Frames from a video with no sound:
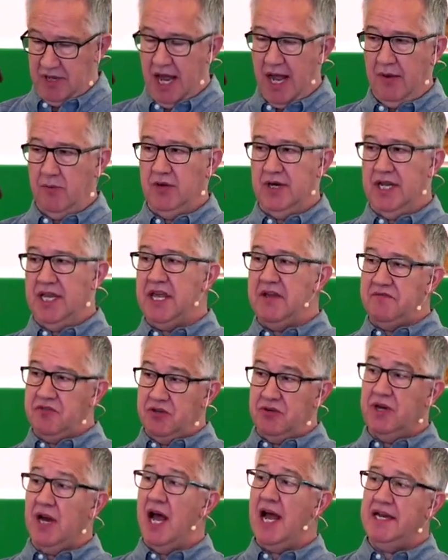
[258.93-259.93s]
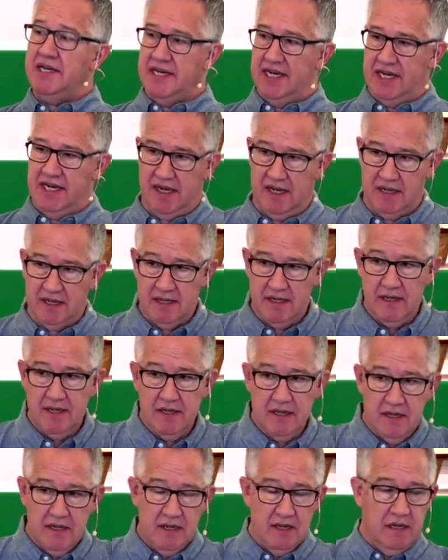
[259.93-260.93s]
I want to give you an idea
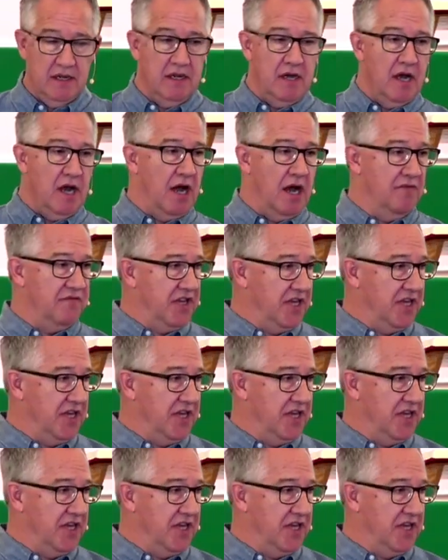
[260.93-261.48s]
of